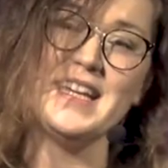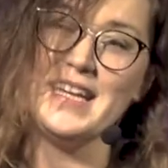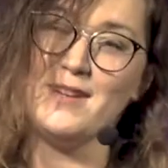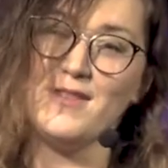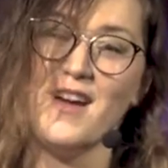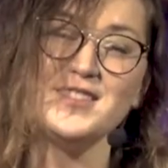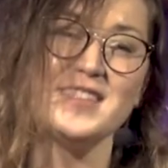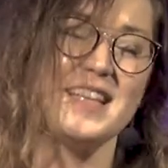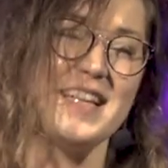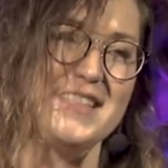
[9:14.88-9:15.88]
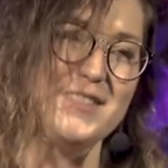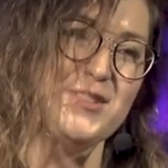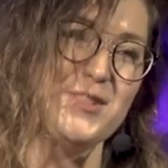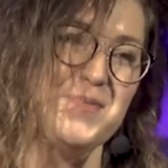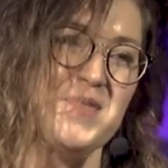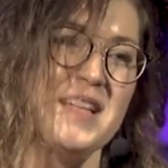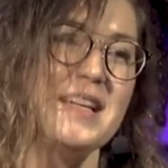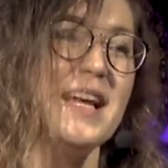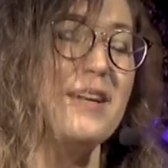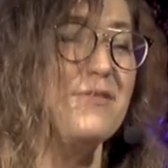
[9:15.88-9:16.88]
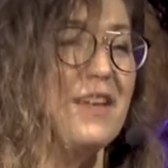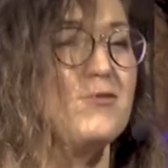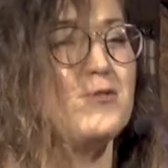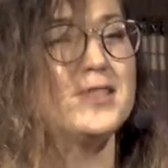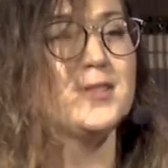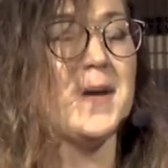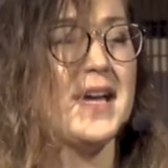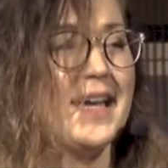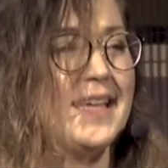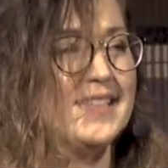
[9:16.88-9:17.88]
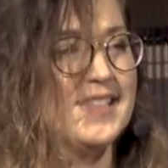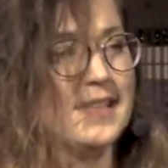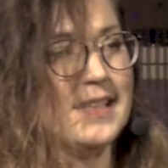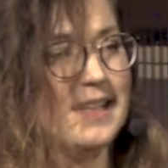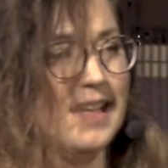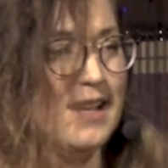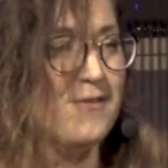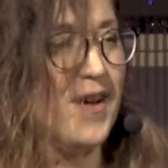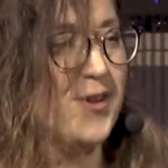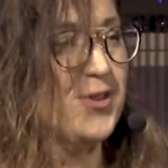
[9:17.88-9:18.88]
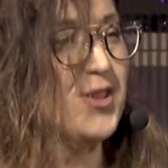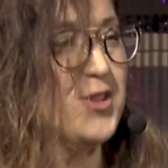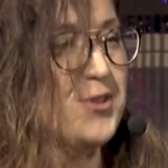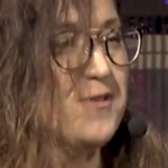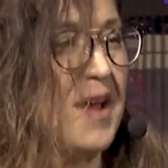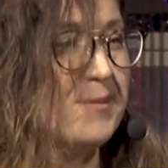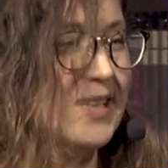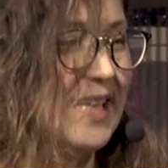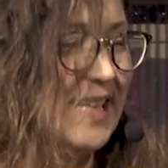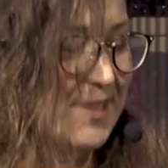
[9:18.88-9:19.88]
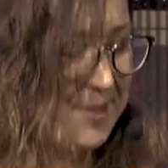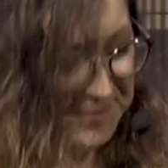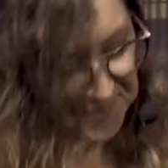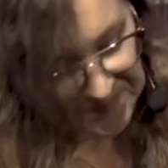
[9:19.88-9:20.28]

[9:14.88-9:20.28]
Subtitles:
and I've lost clients. I've left friends behind, and I found a new family here.